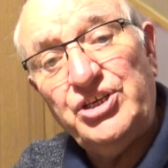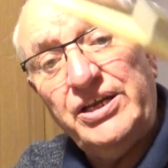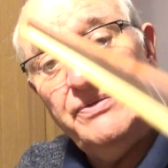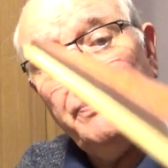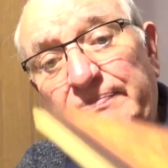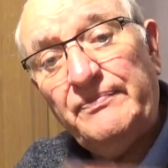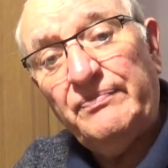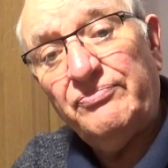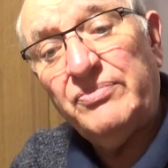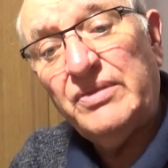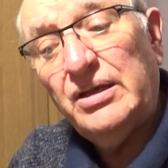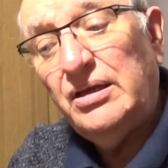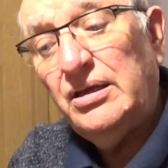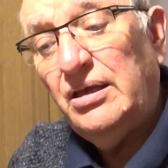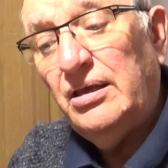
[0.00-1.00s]
in
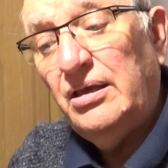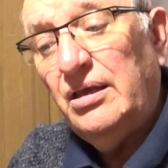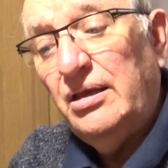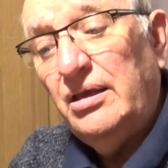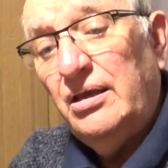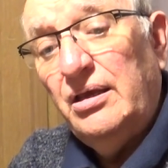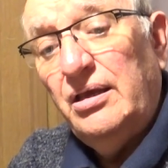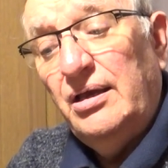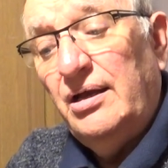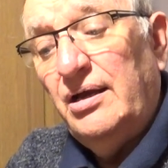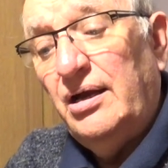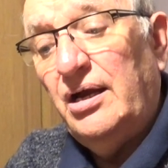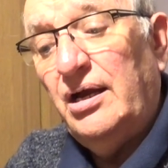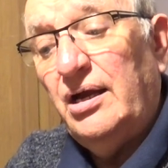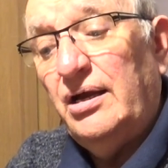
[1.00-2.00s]

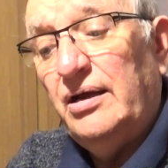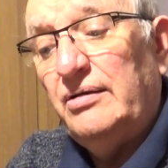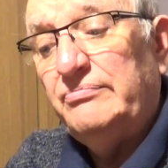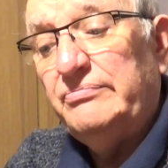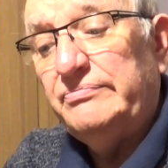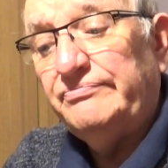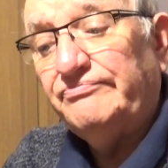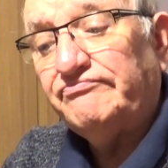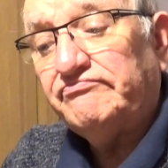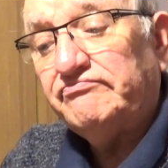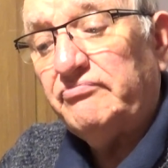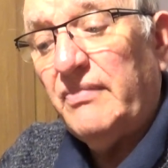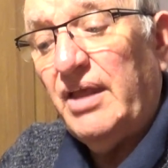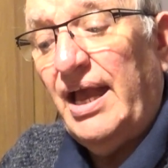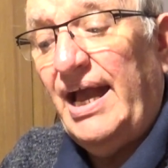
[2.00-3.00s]
um,
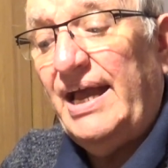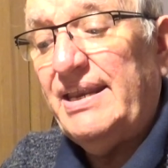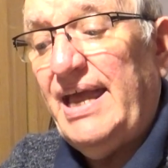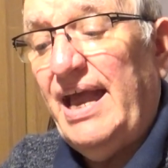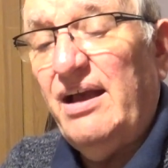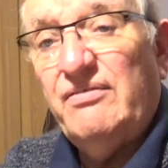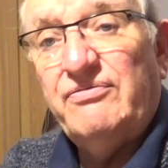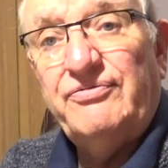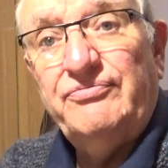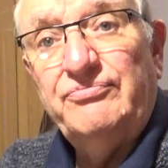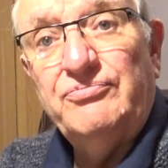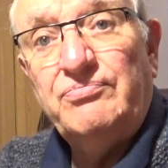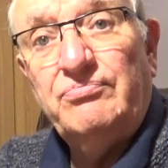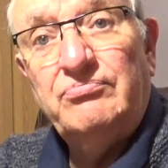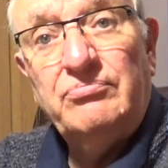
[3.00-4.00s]
and have
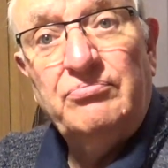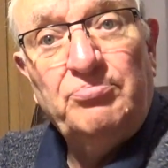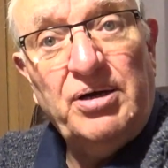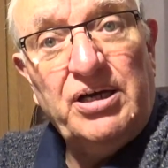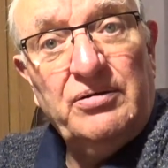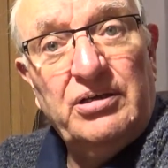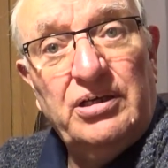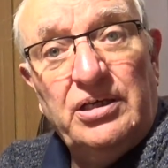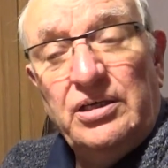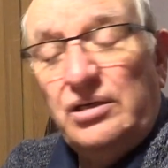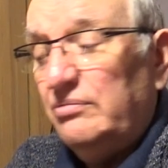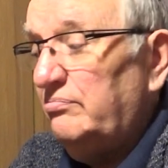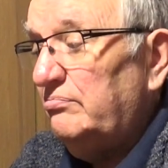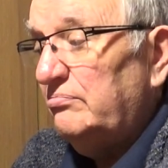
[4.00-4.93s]
pu uh,